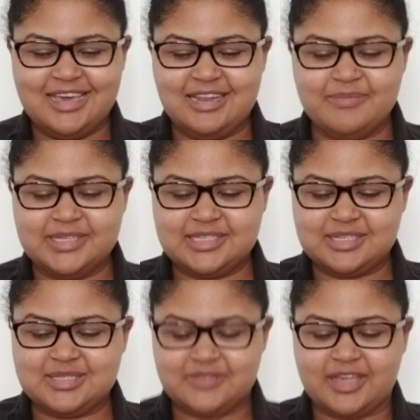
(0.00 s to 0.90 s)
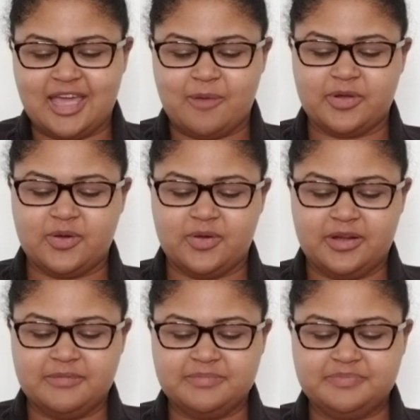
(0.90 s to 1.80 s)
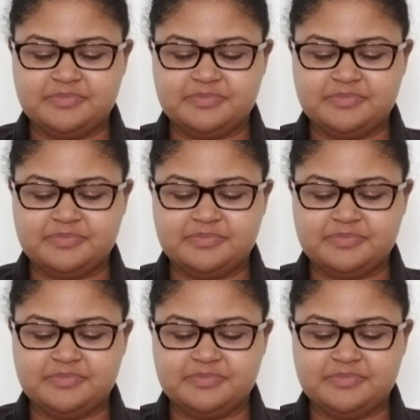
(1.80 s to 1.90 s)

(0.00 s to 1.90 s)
Any messages for Capricorn